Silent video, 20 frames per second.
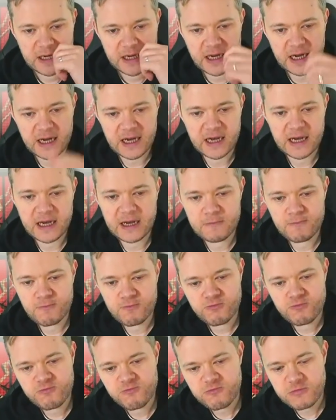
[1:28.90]

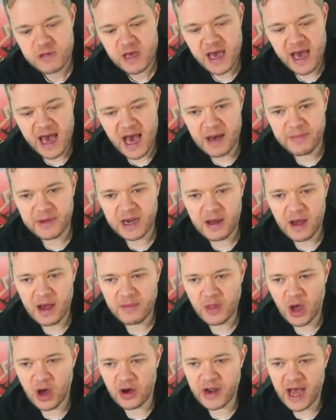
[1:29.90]
Um, yeah, I mean, I'm
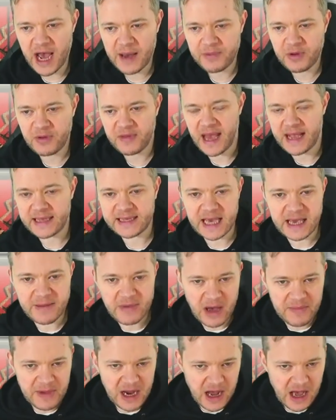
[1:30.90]
not unhappy with that team.
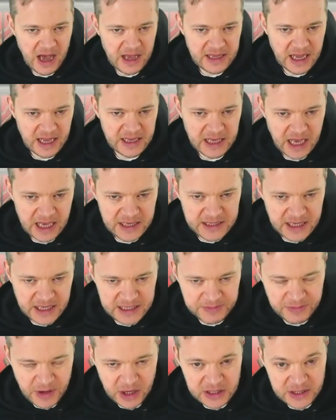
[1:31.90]
I mean, I, I, I,
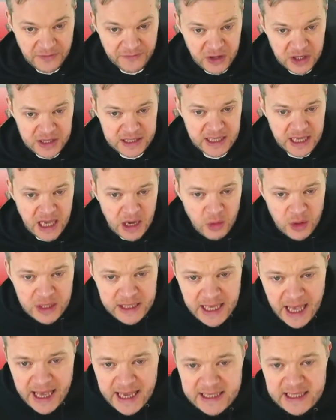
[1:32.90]
suppose the first thing I would
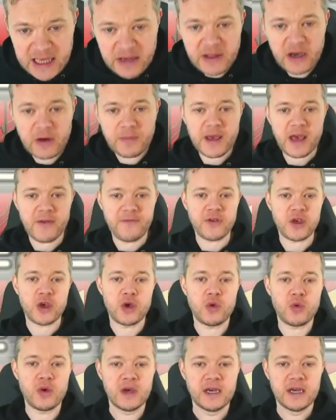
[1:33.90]
say is that there'll be a
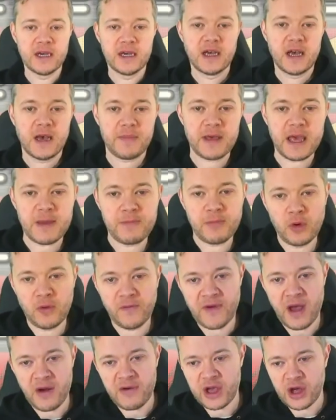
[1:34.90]
few people
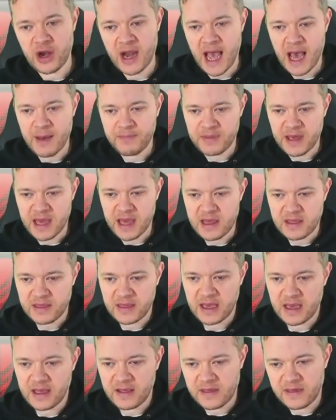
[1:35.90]
very unhappy
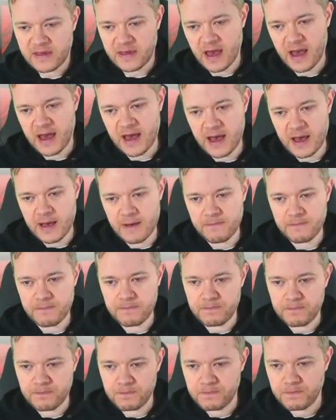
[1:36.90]
that
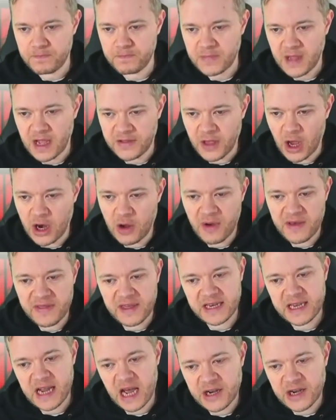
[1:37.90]
um, I don't know whether
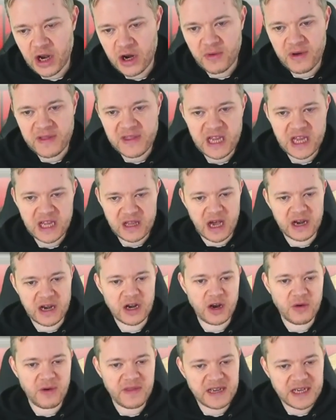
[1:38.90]
I don't know whether I
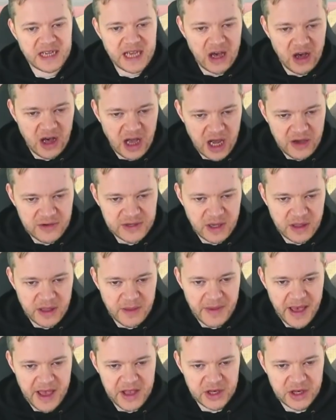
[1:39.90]
don't know whether Diallo's on the
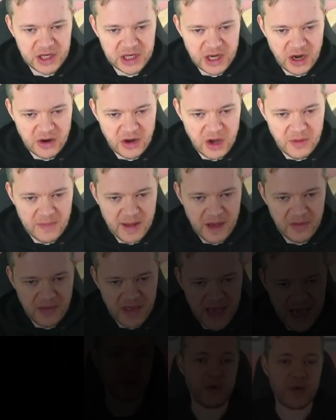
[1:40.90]
bench. I don't know about
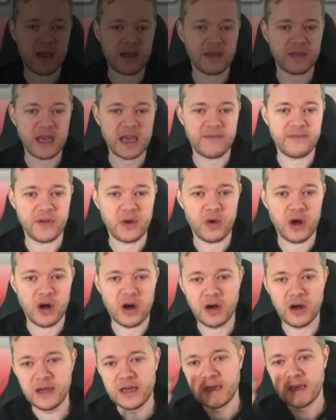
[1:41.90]
that. Great thing if you
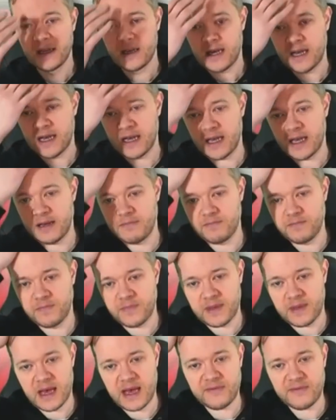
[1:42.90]
are um,
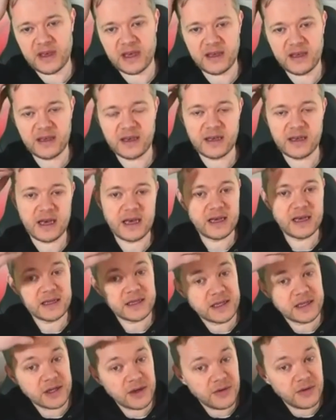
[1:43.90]
having uh,
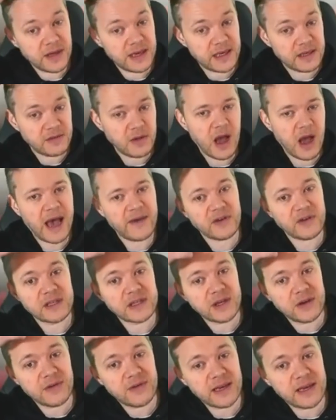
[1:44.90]
to do things, not having to
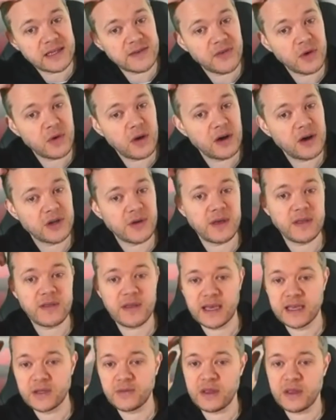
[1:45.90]
do things. If you are doing
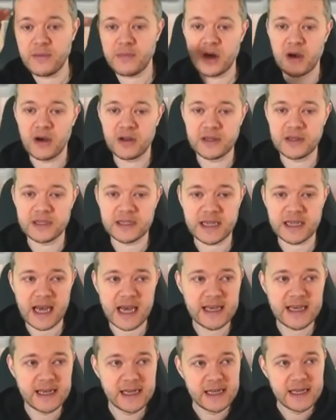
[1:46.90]
things with your partners
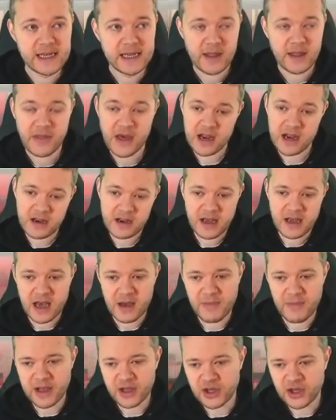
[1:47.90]
today, then uh,
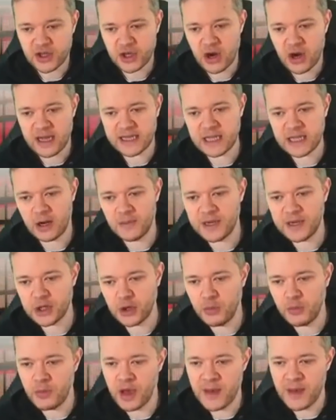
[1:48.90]
Manchester United will be
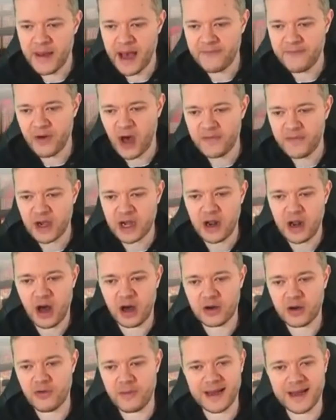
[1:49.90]
done by about five
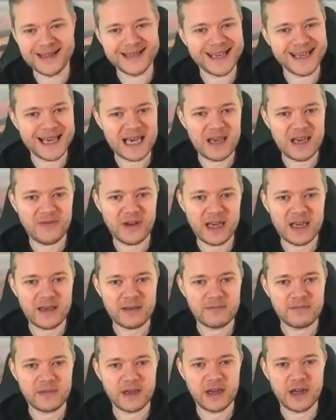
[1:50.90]
o'clock. Romantic evening,
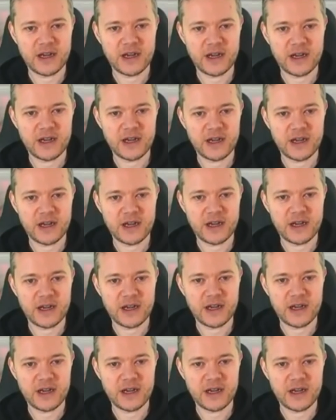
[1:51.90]
you know, and you
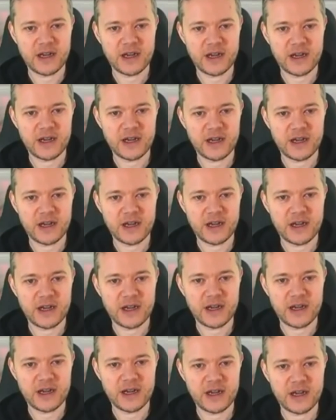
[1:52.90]
can get to watch the
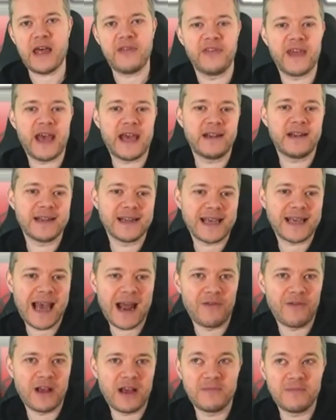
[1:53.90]
football and then
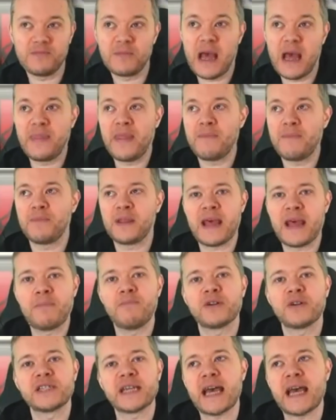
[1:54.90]
get and, and then but then
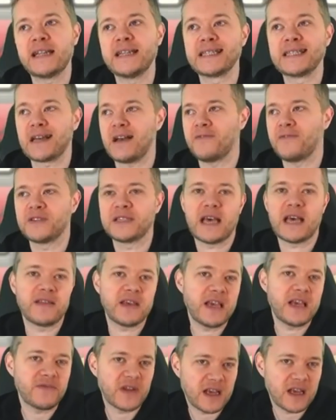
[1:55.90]
pretend I've set the
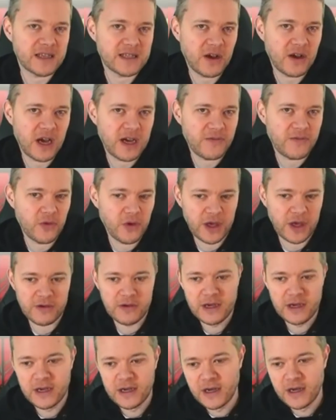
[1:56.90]
evening aside for you.
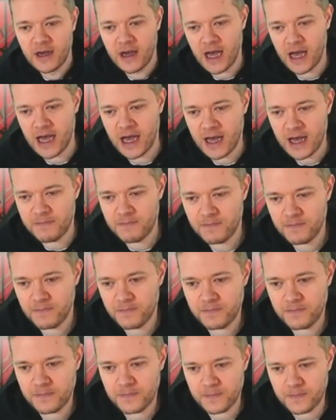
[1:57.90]
Um,
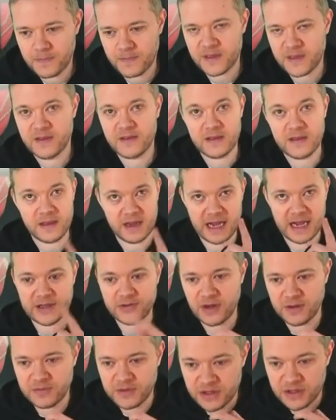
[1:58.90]
she's in the next
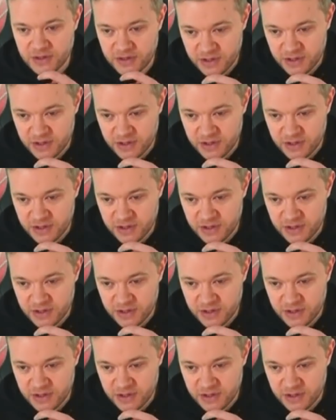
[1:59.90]
room. She's just